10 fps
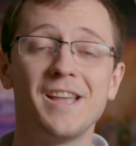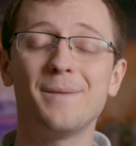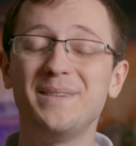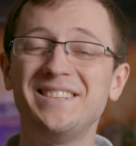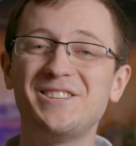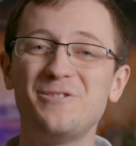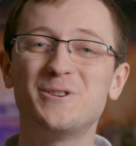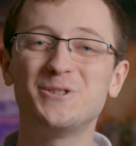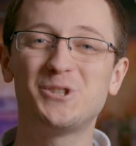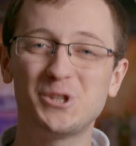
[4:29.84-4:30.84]
It means you
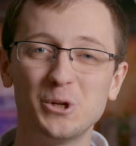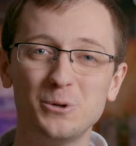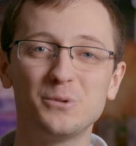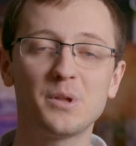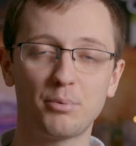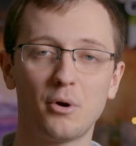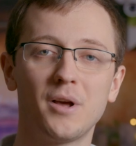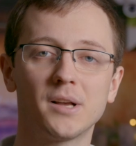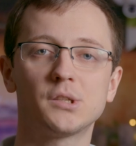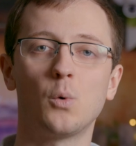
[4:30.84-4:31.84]
can choose the
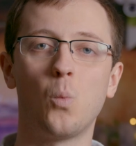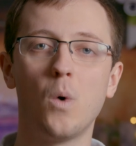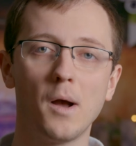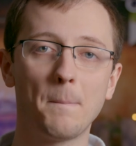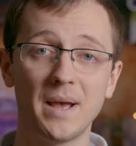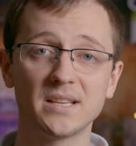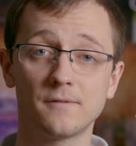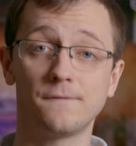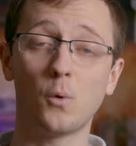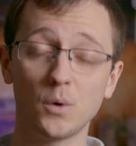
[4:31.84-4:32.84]
products that work
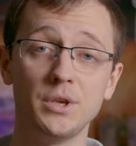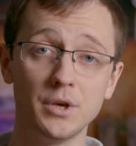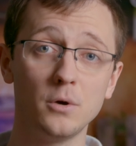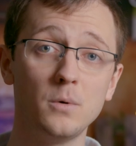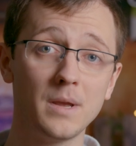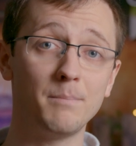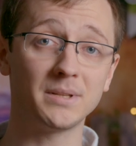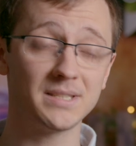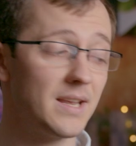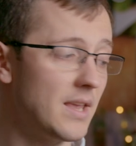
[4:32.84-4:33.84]
best for you in
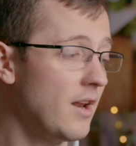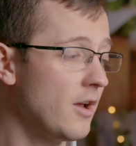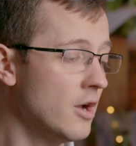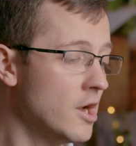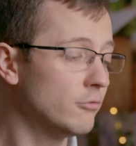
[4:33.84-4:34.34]
particular,